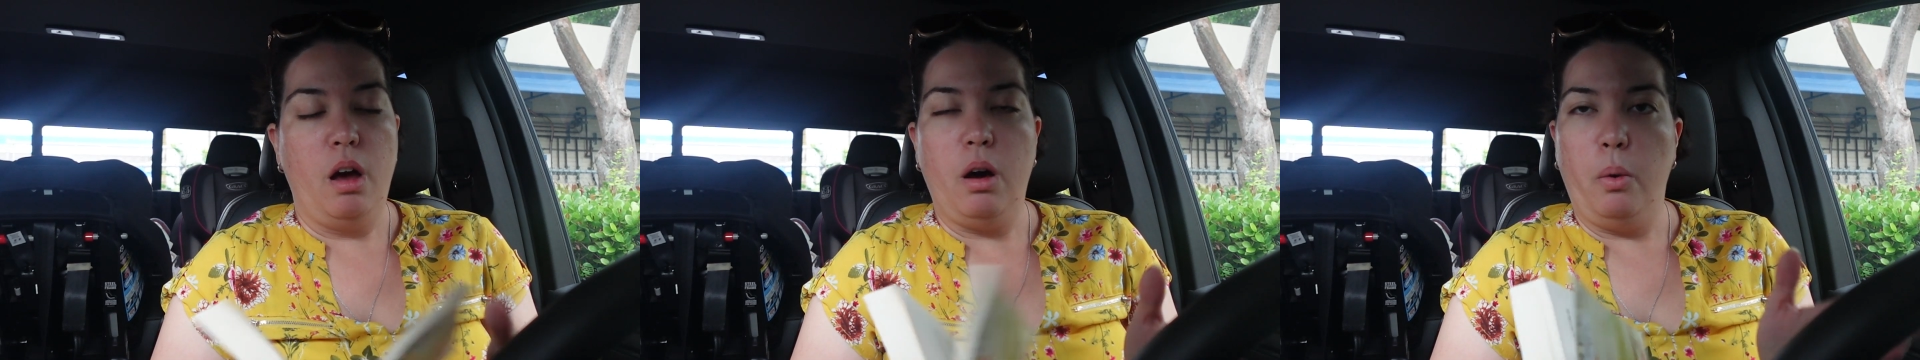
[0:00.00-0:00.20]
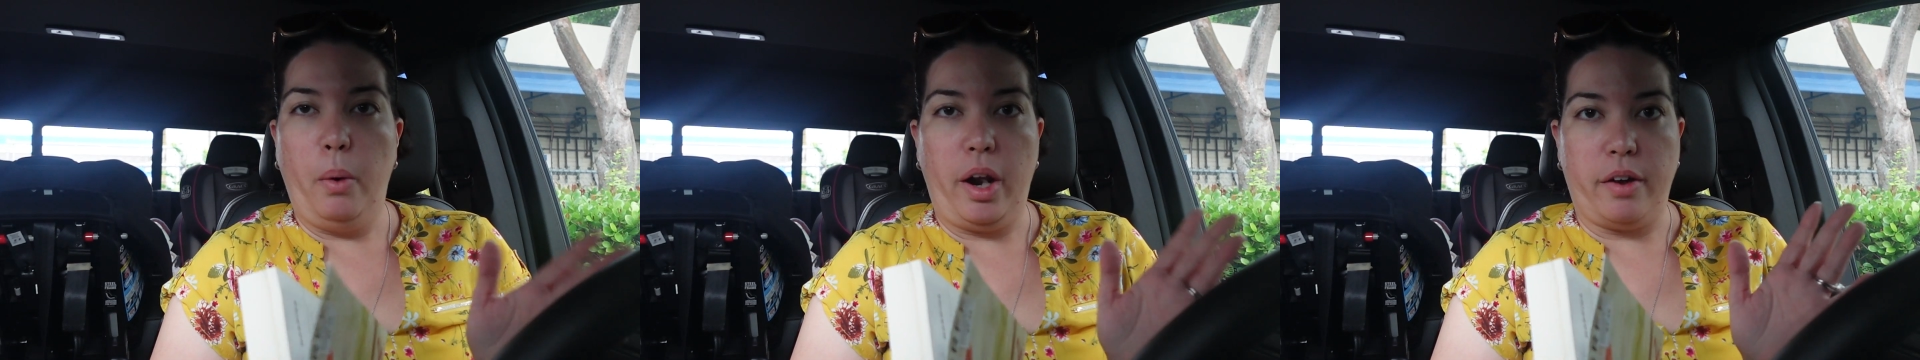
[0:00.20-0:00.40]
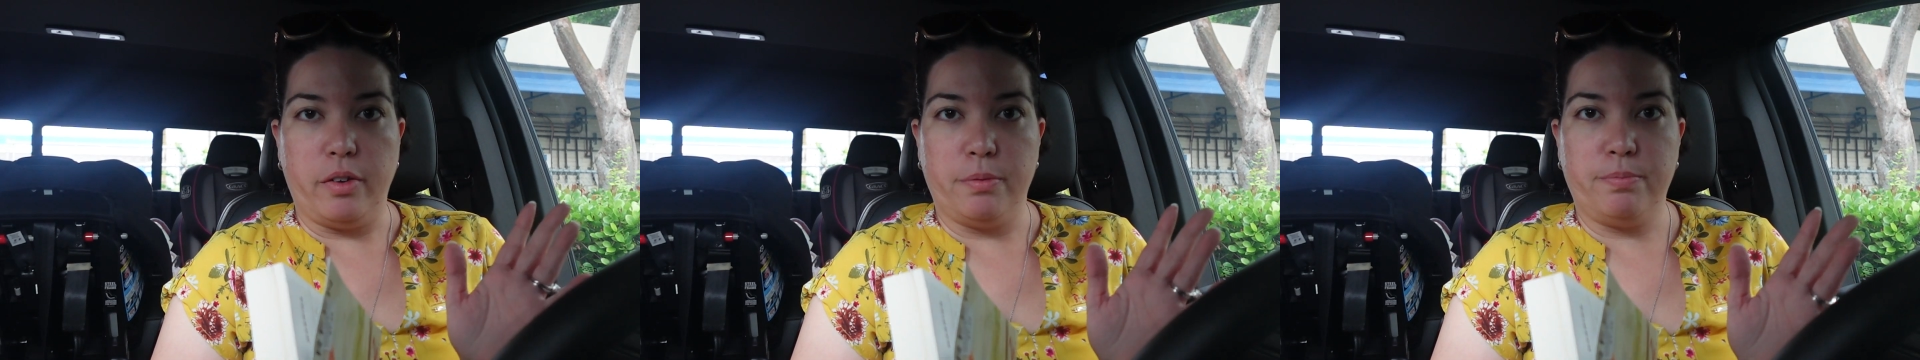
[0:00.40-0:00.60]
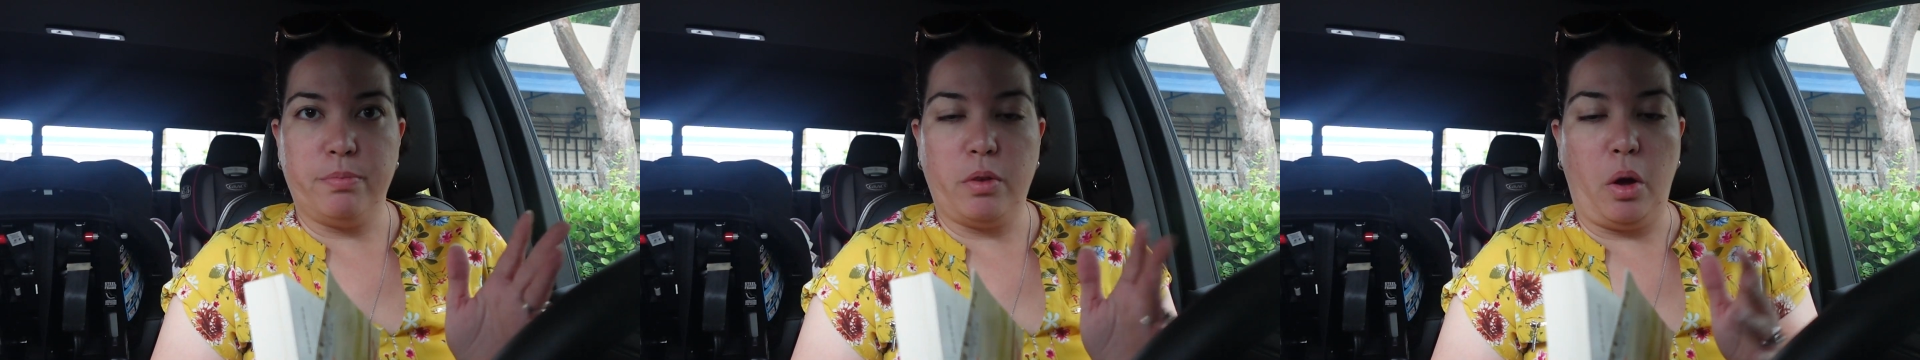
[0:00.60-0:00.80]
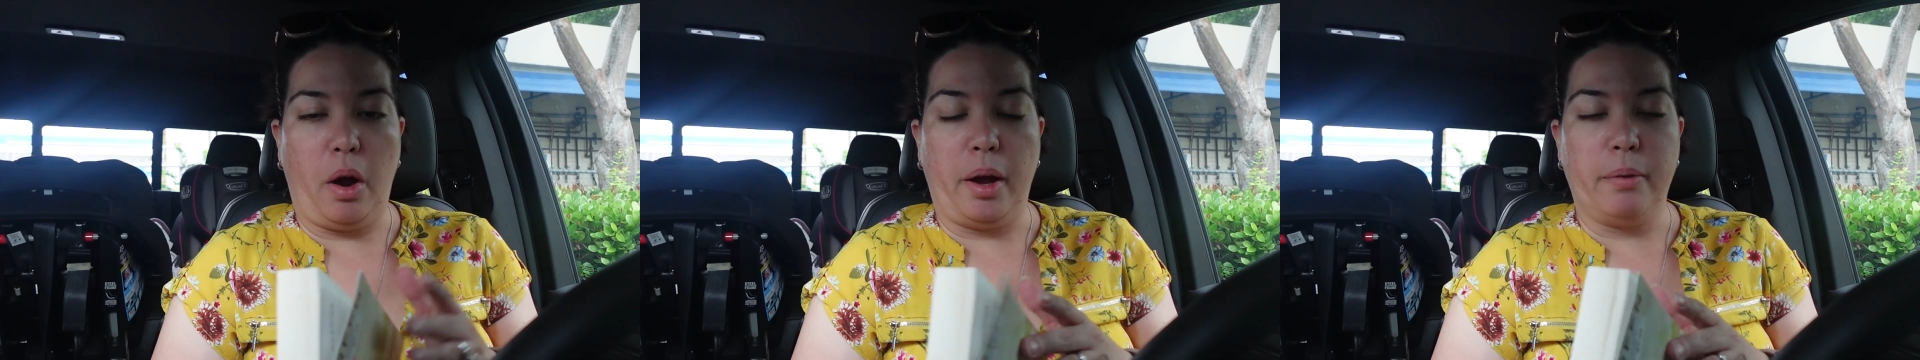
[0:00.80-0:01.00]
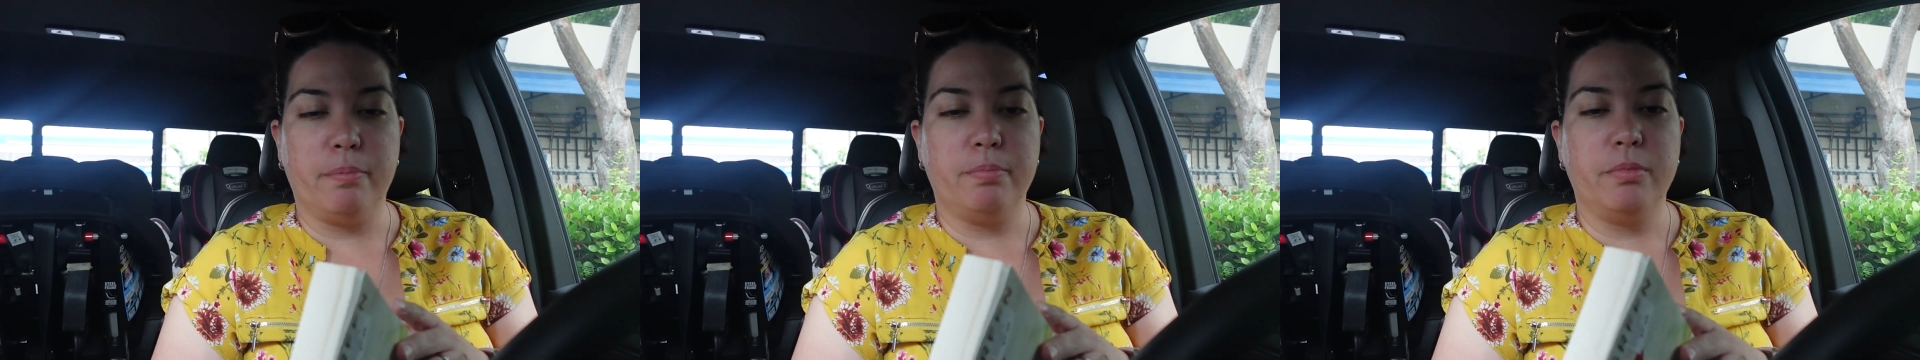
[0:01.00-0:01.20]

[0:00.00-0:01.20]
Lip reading: Whatever. Sorry.